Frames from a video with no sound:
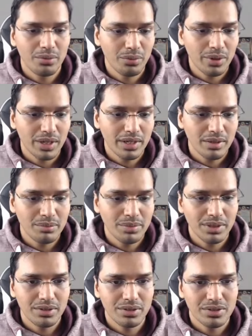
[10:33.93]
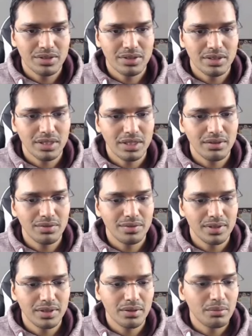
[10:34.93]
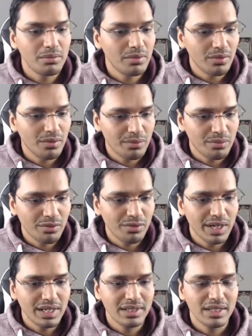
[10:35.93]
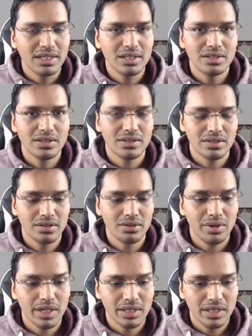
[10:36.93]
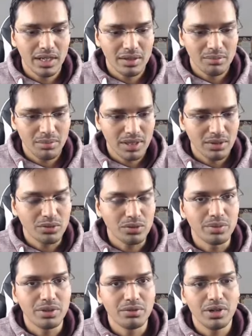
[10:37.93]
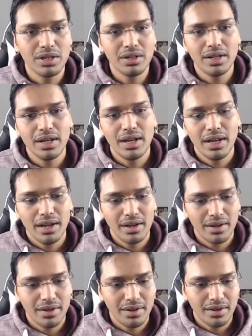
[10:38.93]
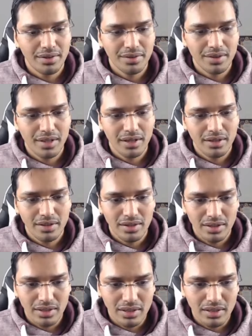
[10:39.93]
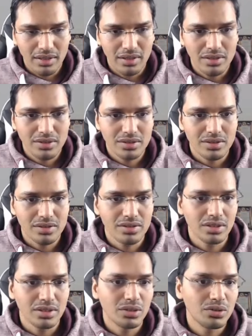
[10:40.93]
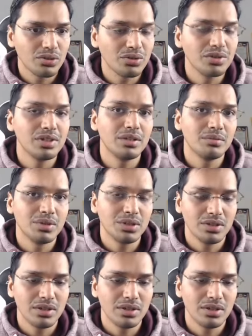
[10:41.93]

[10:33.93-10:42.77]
Why? Because if white can play rook b1, then he is controlling